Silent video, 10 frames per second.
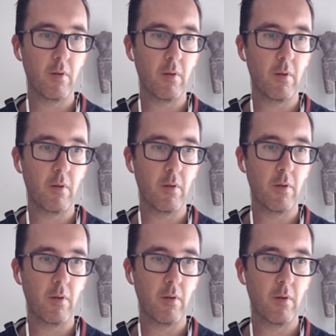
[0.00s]

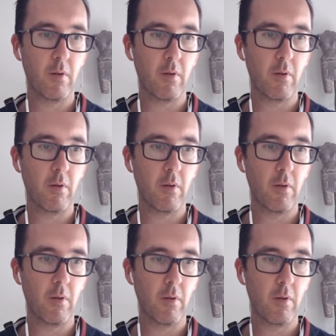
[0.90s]

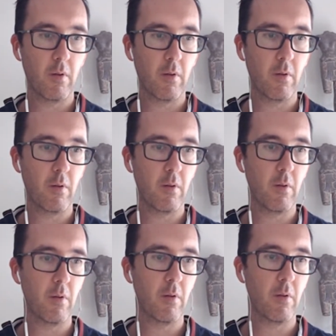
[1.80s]

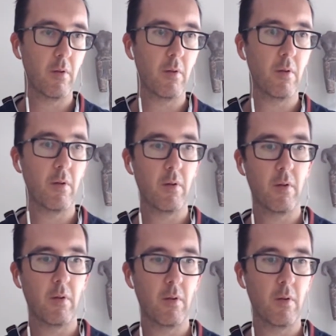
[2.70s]

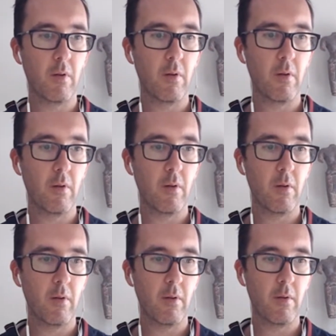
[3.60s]

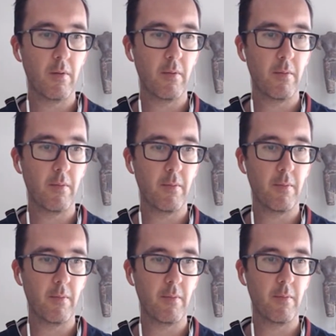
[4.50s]

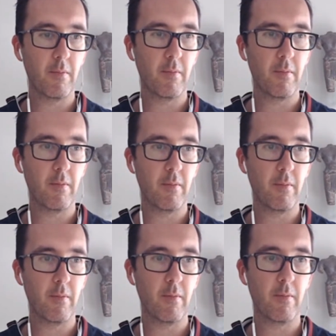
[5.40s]

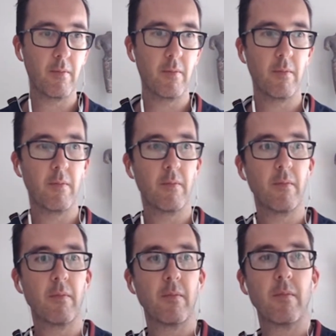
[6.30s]

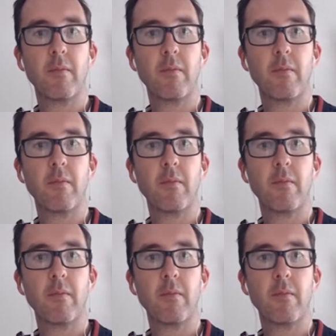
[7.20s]
The person shown says nothing.